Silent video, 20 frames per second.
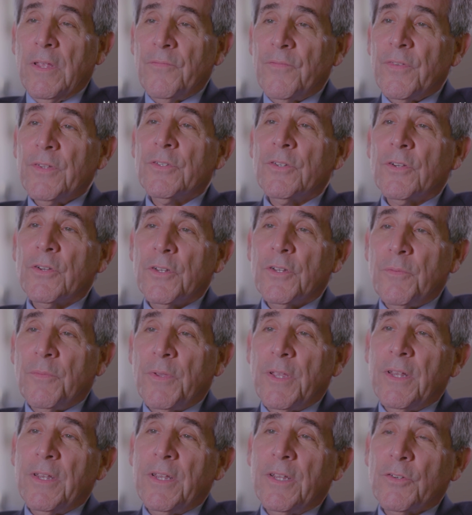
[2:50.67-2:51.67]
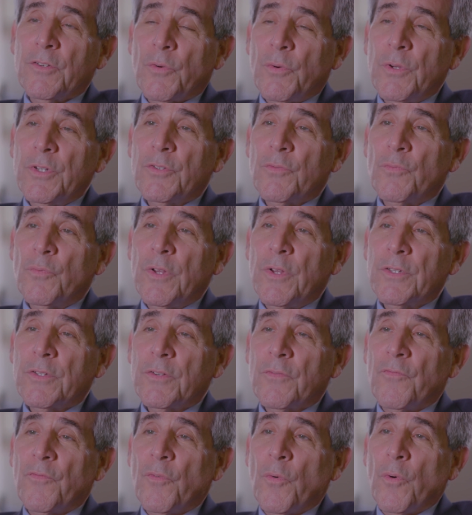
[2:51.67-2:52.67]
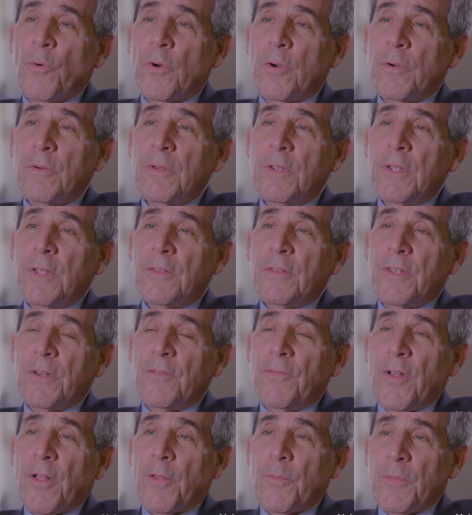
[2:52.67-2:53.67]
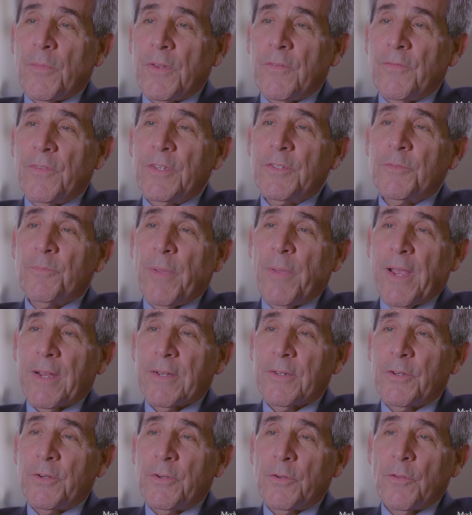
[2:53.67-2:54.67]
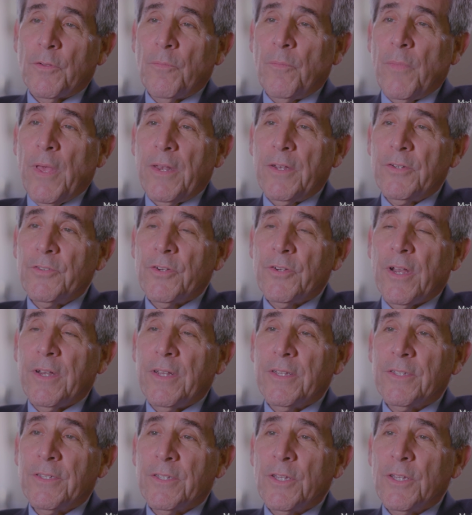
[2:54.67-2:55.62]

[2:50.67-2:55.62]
infants are going to be at increased risk for the development of these bacterial meningitis